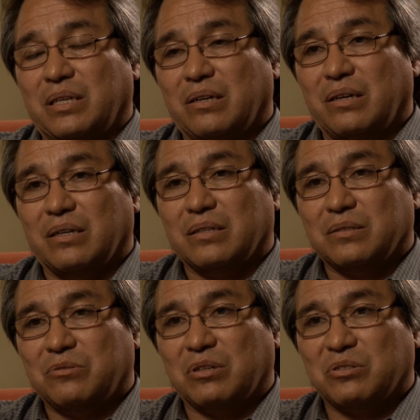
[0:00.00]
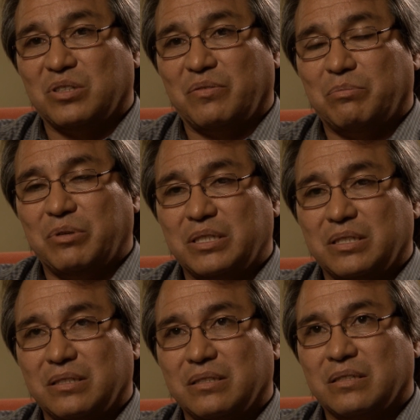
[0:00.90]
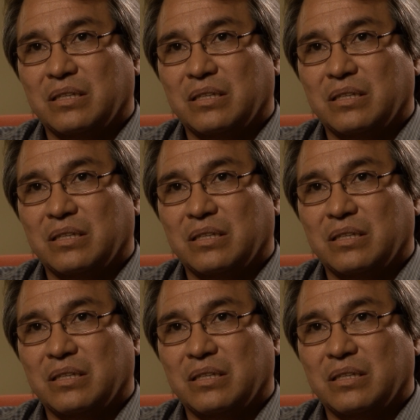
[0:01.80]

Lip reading: they are, structures of oppression,